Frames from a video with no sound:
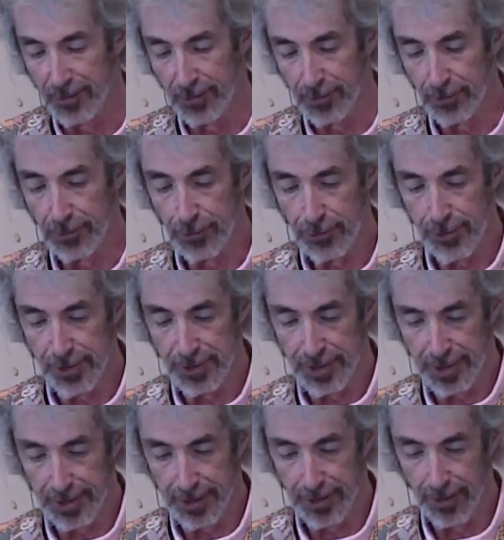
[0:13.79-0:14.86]
concludes at
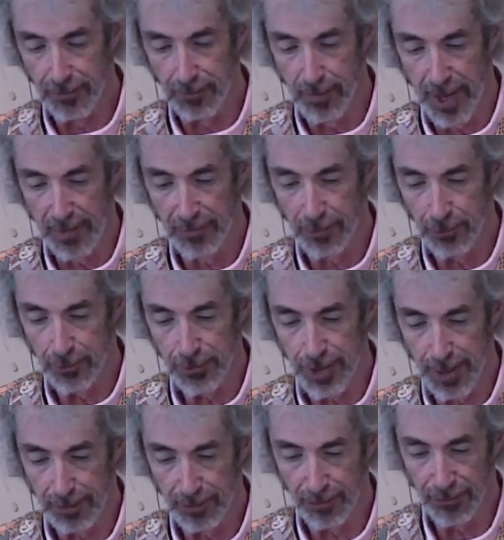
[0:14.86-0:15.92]
the end of Matthew
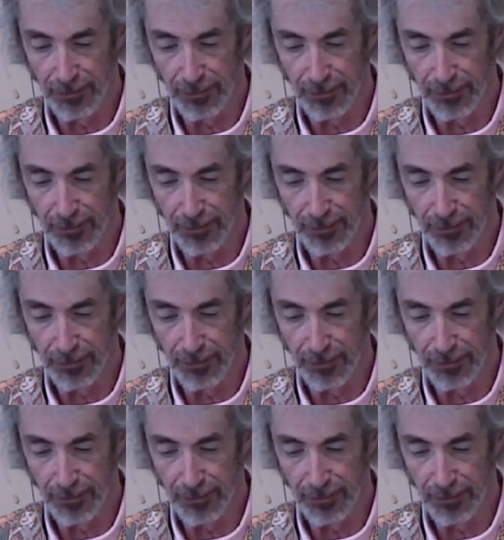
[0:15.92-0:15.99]
chapter